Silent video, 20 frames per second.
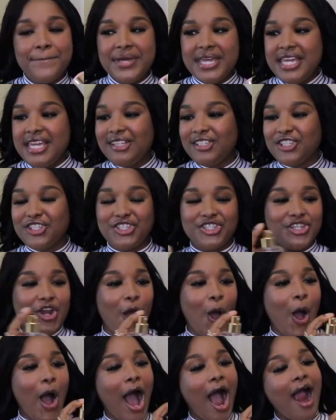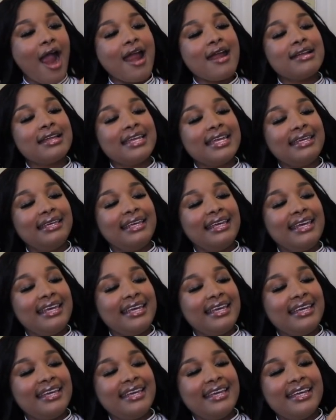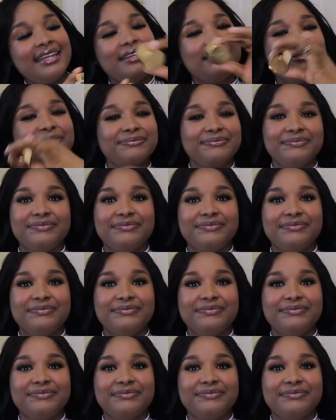Beach Orchid.